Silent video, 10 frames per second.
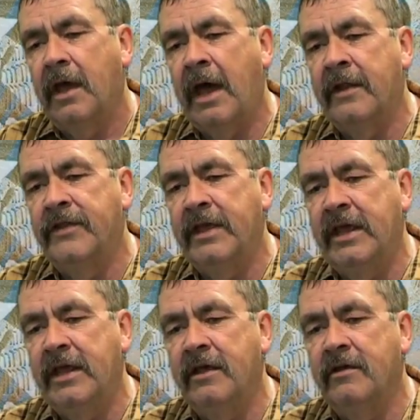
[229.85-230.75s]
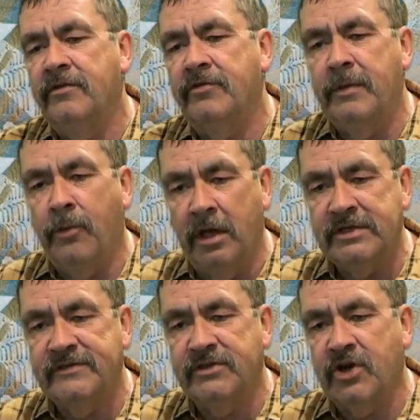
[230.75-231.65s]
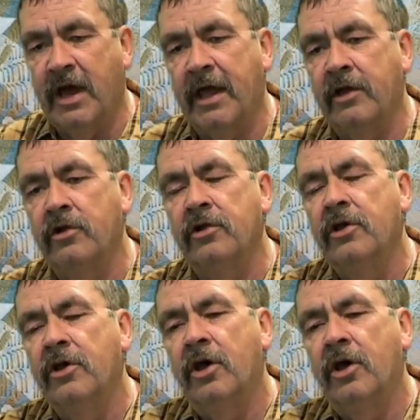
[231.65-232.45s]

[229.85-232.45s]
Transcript: and the 3 points of the triangle